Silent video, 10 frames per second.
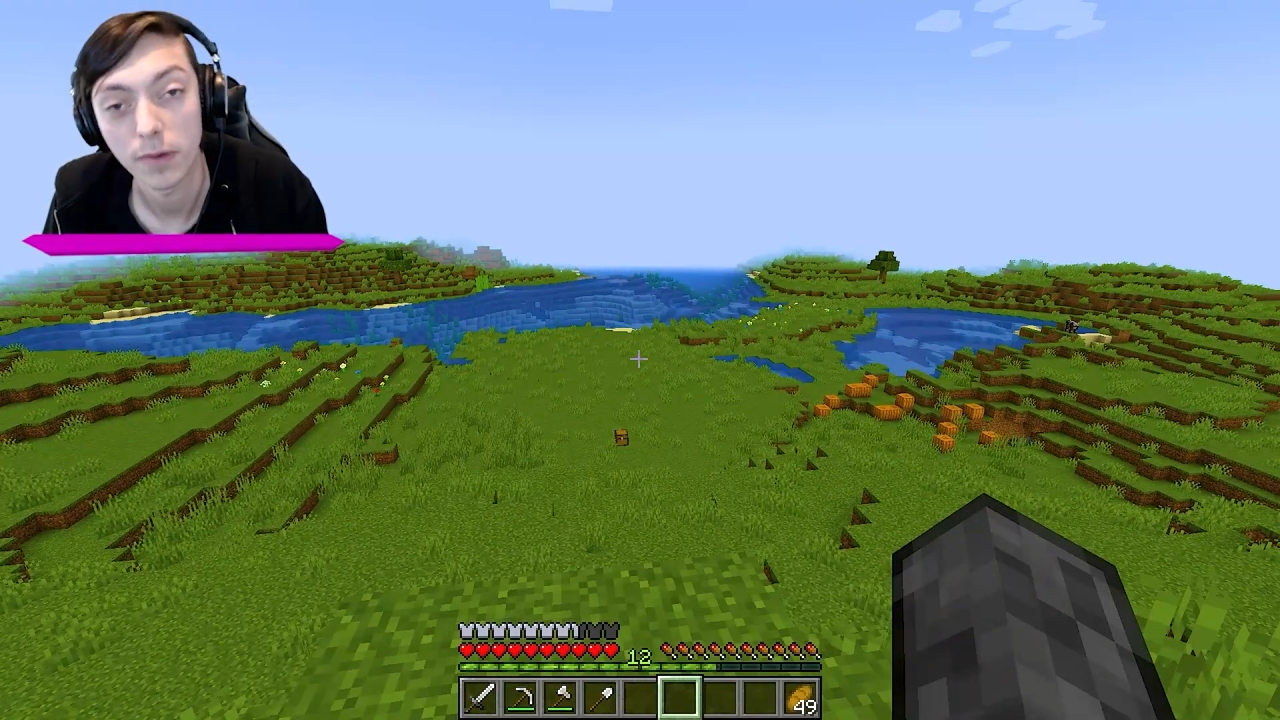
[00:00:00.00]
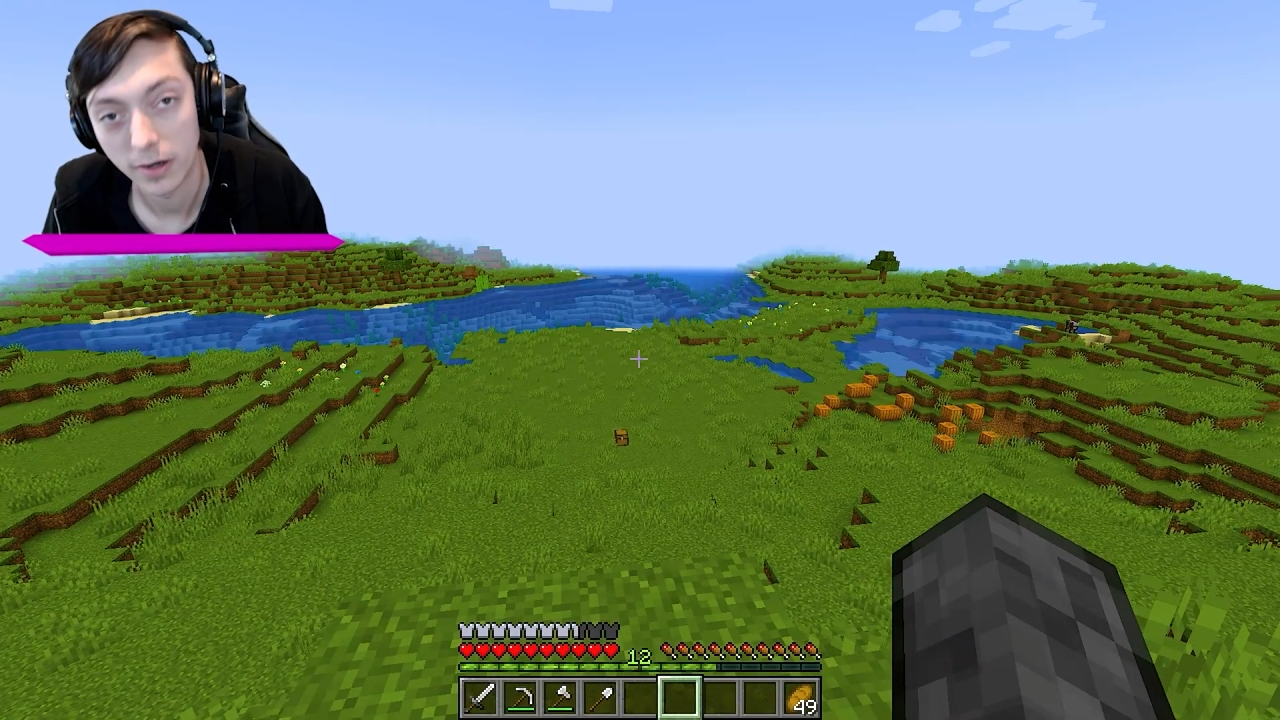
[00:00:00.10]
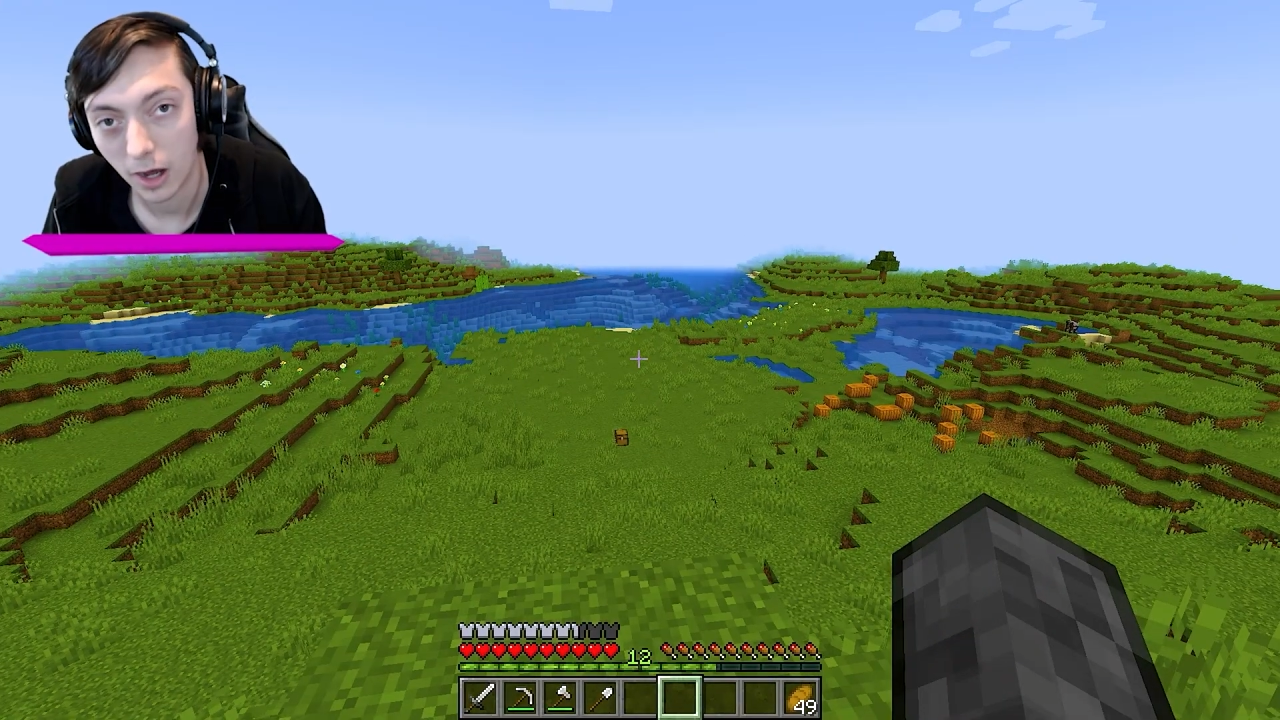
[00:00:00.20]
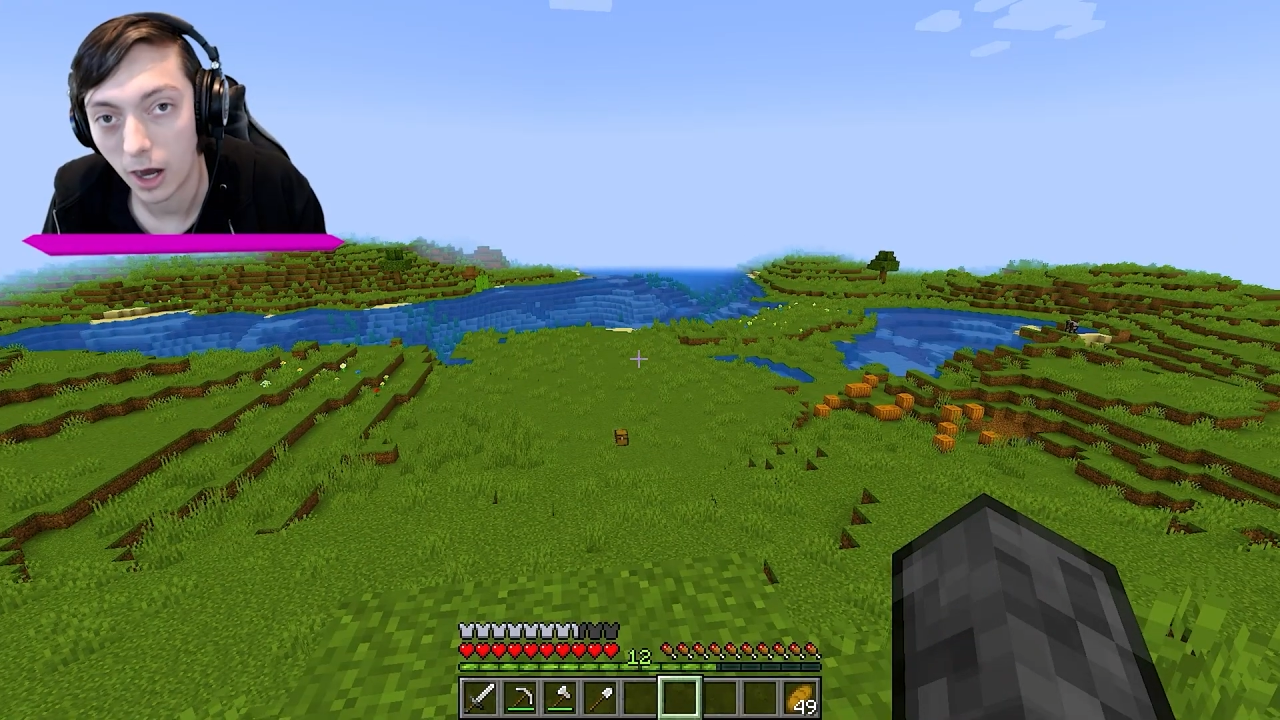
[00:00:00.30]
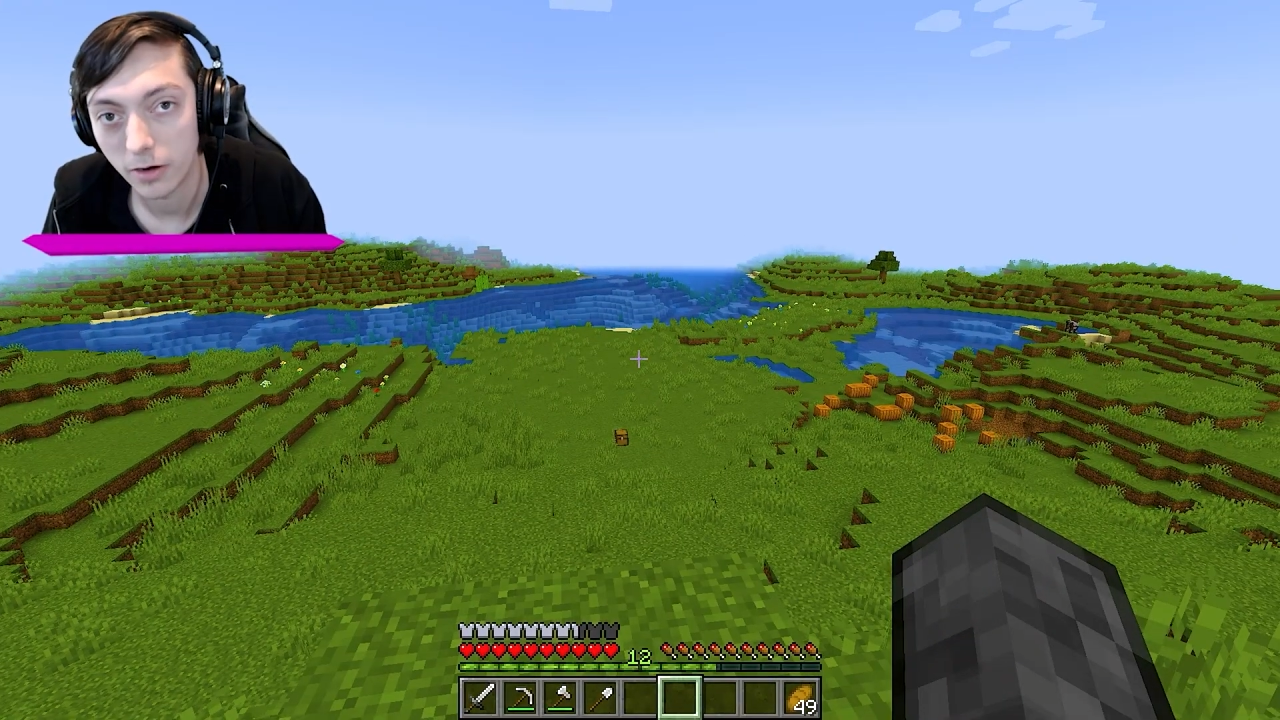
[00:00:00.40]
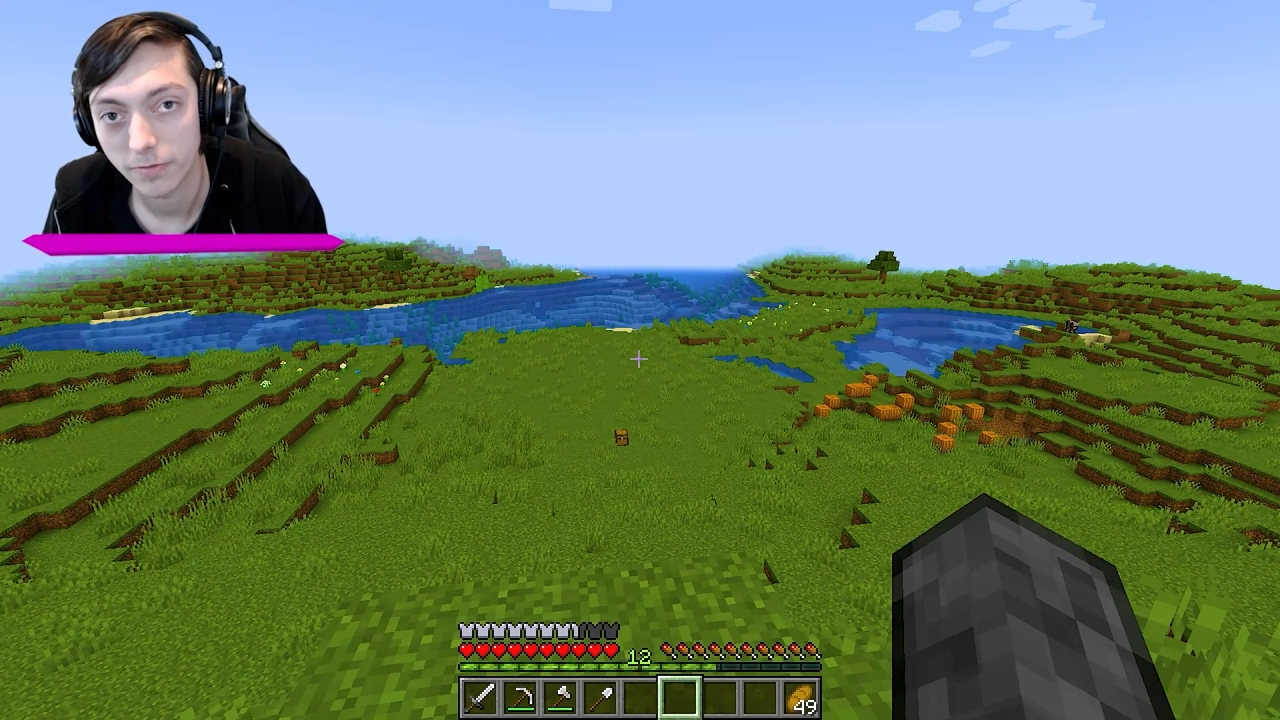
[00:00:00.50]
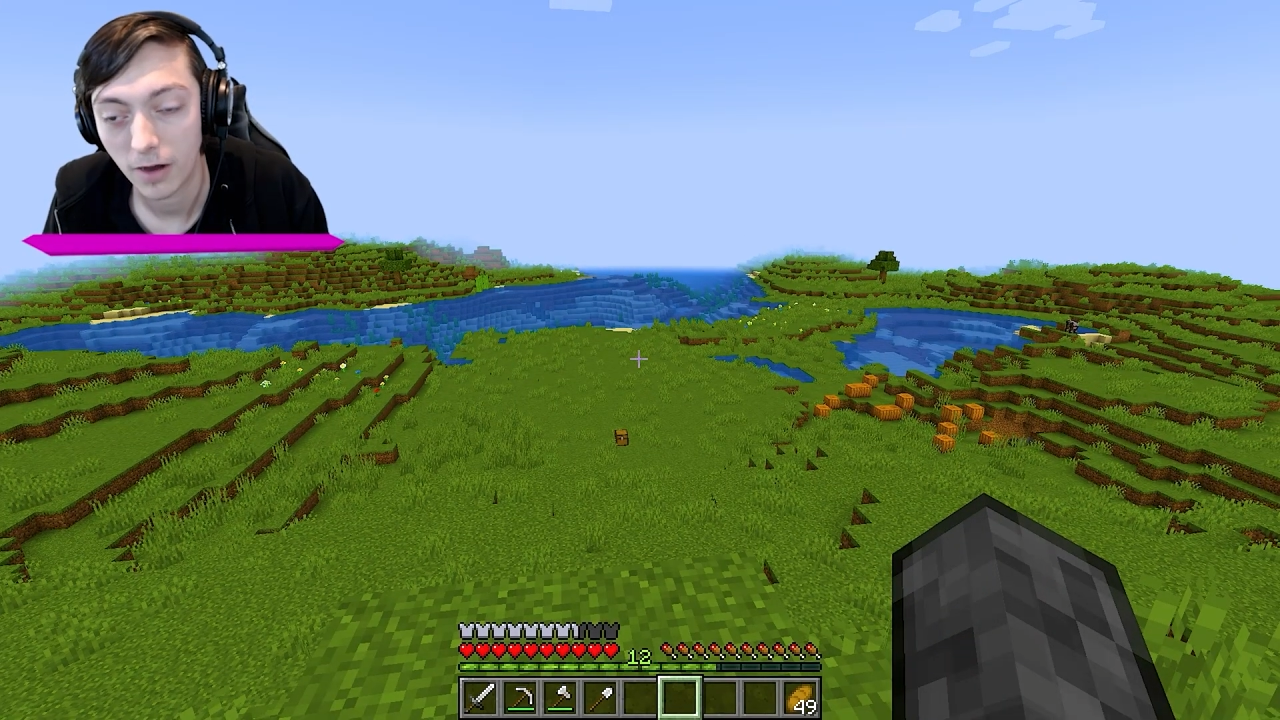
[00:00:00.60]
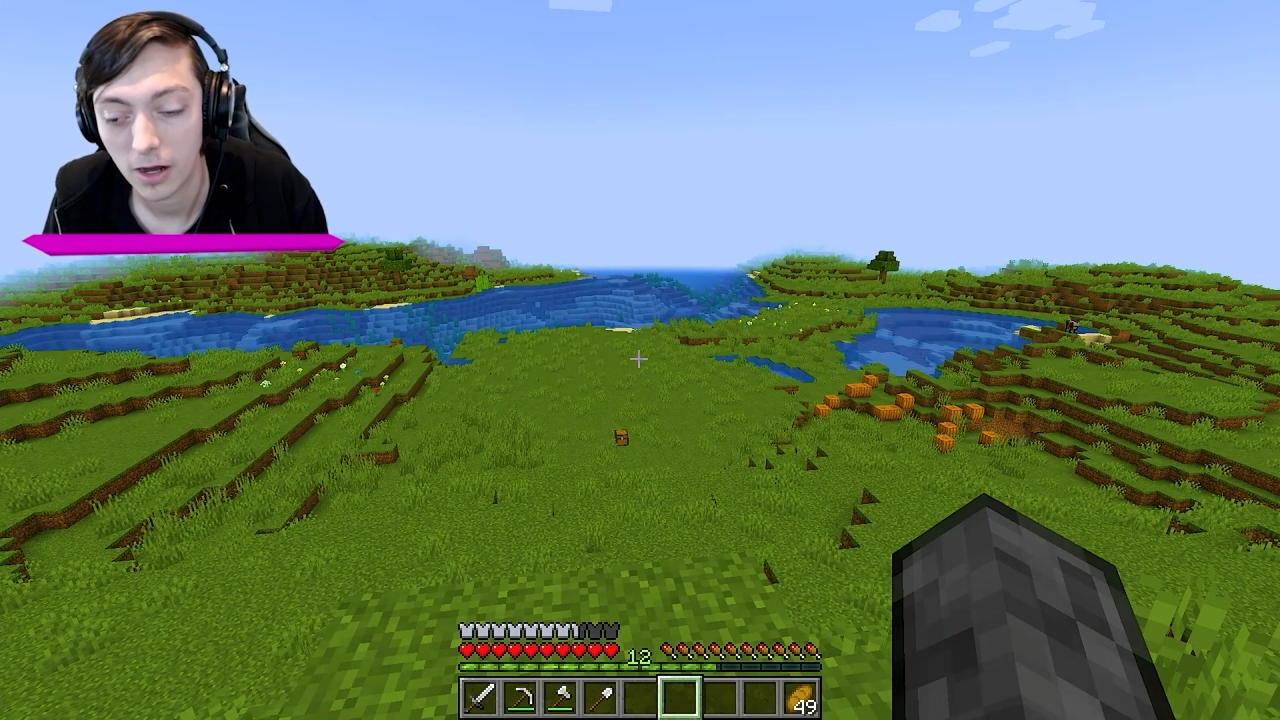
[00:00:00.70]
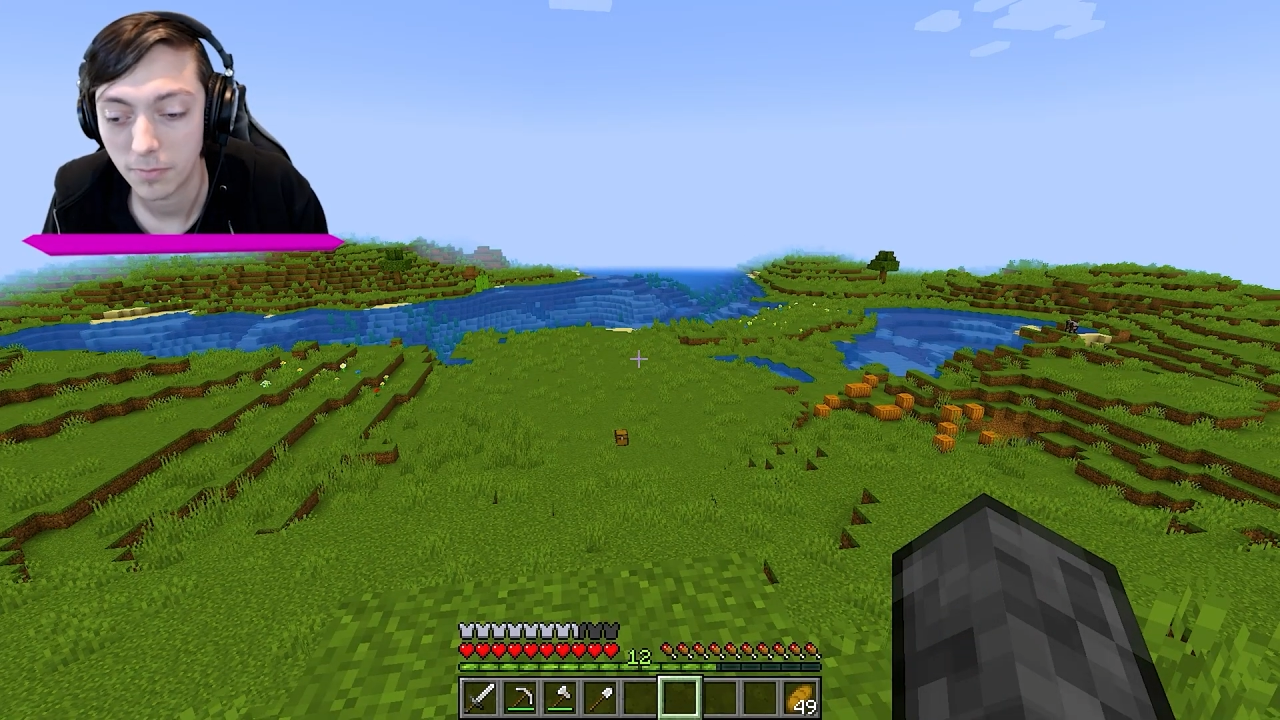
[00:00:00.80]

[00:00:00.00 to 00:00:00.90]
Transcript: an iron farm,